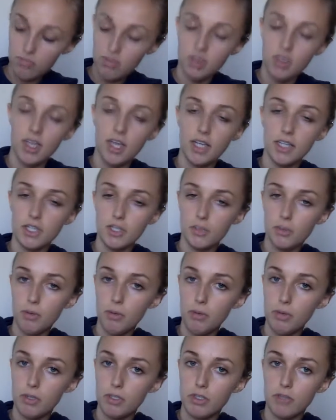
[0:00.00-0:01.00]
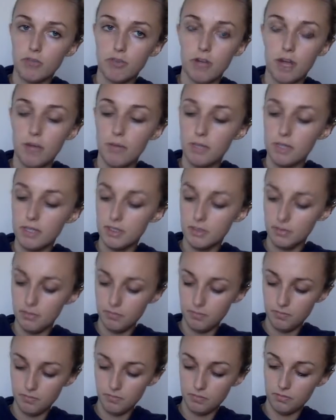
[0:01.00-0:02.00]
next 3 rows of ribs,
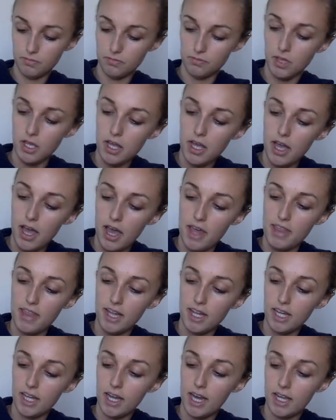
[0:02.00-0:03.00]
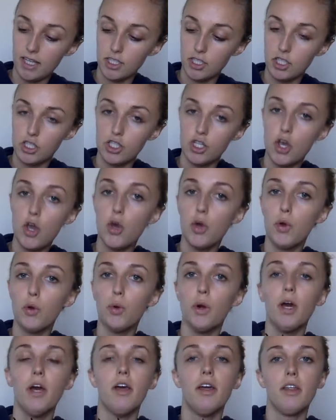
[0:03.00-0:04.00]
and they connect
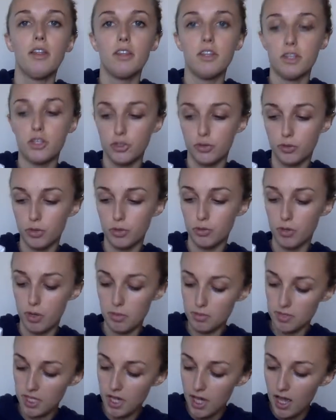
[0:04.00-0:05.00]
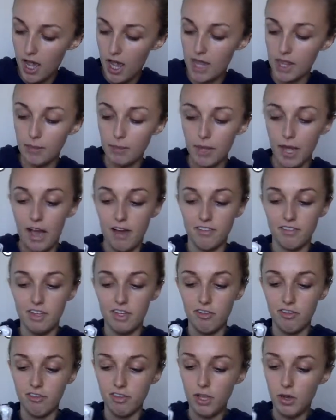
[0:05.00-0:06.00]
to the true ribs. And then we have
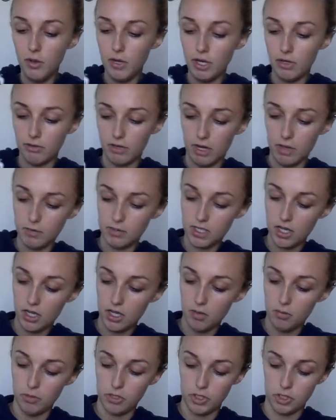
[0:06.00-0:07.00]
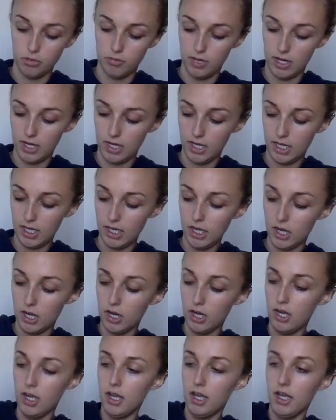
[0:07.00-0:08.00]
the floating ribs, which are right
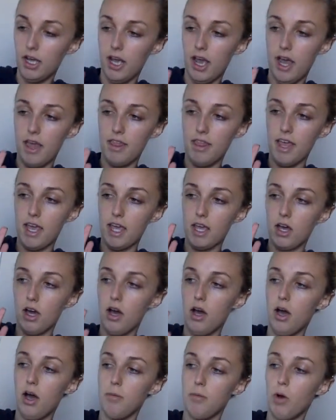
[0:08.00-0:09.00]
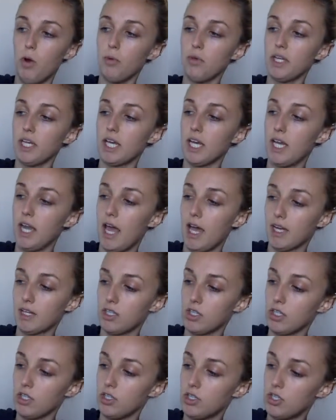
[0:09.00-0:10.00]
here, and they only
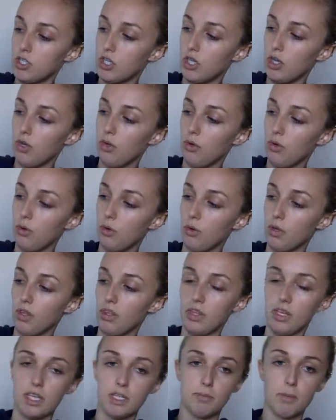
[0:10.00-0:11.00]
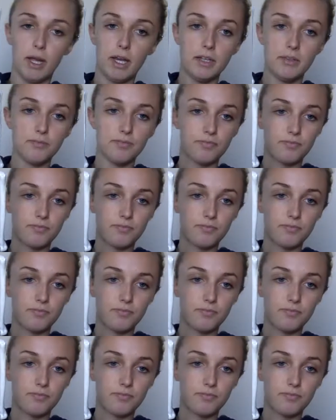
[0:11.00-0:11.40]
connect to the spine.